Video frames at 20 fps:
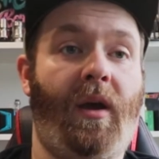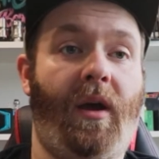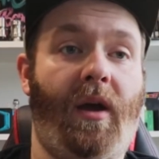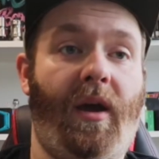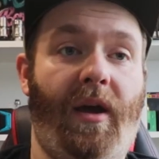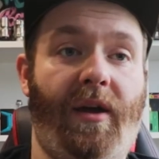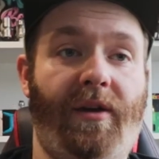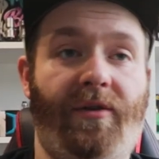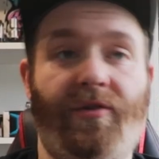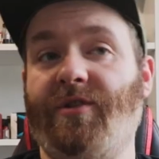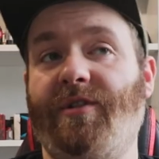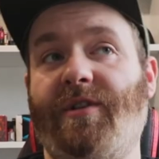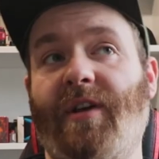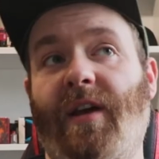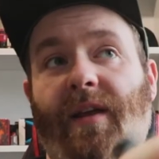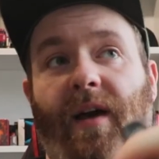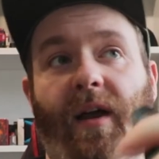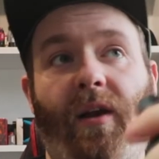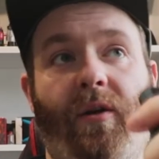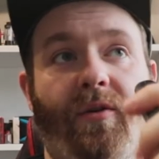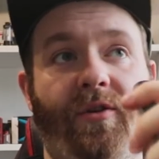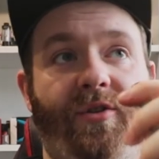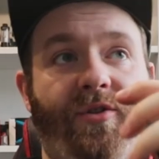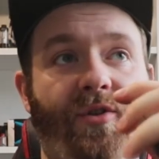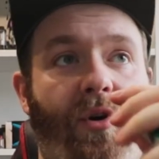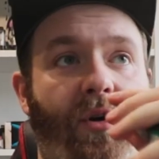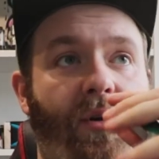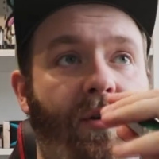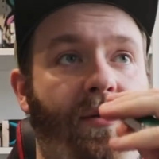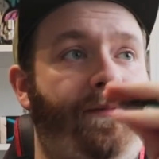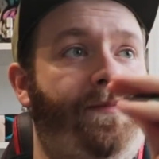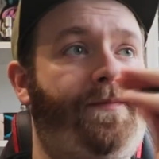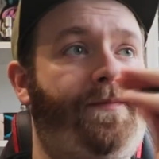It doesn't take that long at all.